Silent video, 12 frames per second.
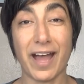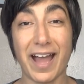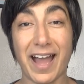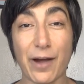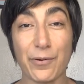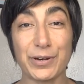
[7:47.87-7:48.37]

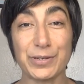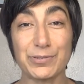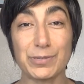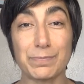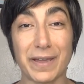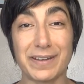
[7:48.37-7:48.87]
How are you
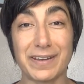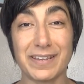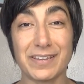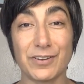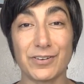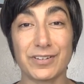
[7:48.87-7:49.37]

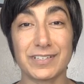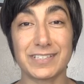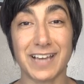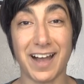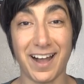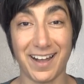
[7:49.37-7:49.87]
spending your
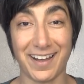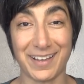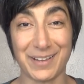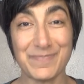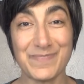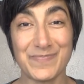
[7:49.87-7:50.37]

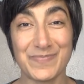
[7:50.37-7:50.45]
time,